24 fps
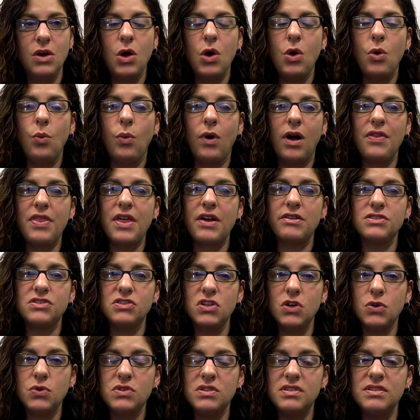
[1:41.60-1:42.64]
While there is
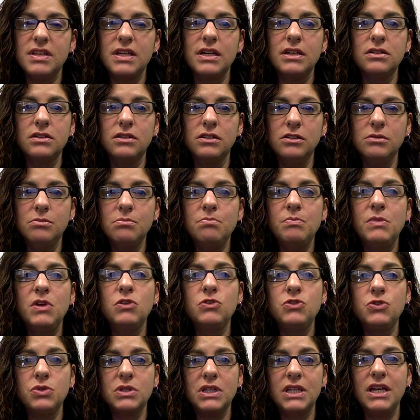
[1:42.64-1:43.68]
no single,
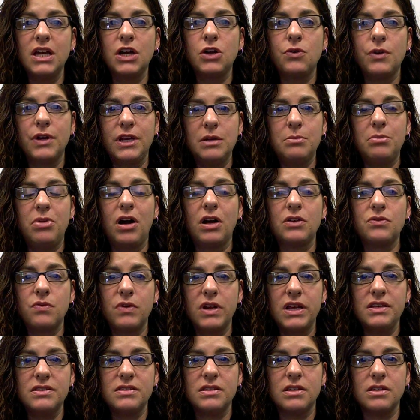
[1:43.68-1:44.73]
mutually agreed upon
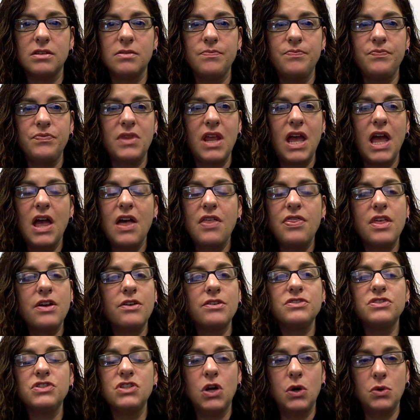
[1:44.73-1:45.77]
reason, there
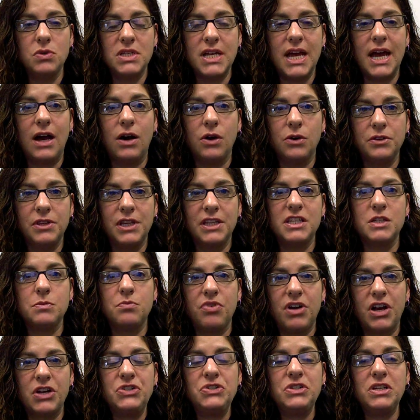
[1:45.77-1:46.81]
is no doubt that
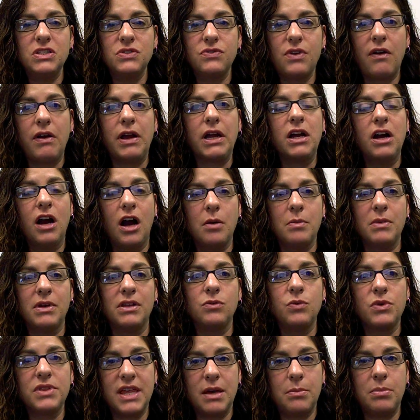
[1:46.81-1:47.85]
depression is very common
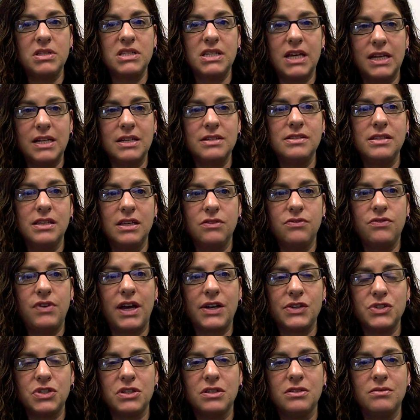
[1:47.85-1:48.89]
with hepatitis C
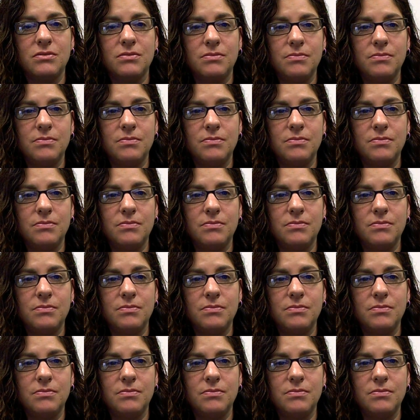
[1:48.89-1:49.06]
infection.